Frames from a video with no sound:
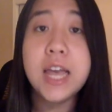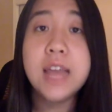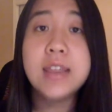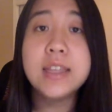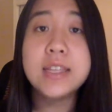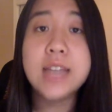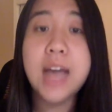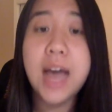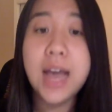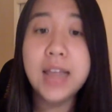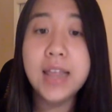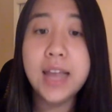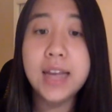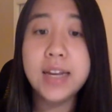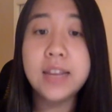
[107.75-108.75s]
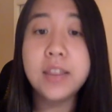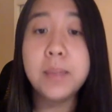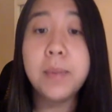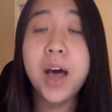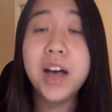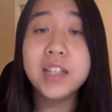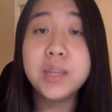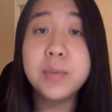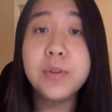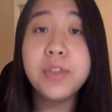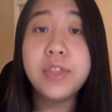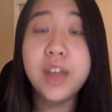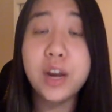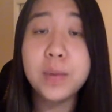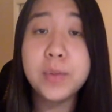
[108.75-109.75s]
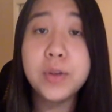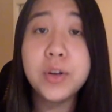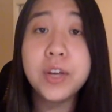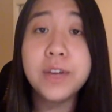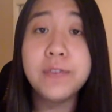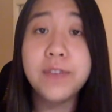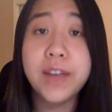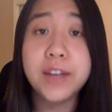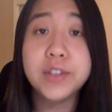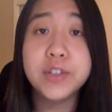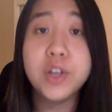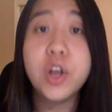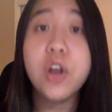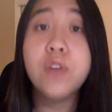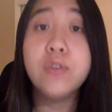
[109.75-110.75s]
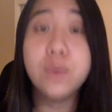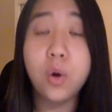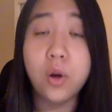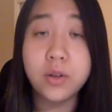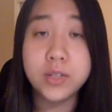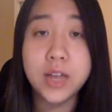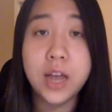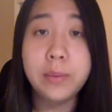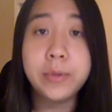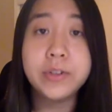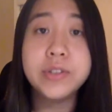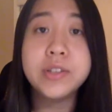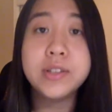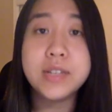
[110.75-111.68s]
thus highlighting the possible therapeutic effects for Alzheimer's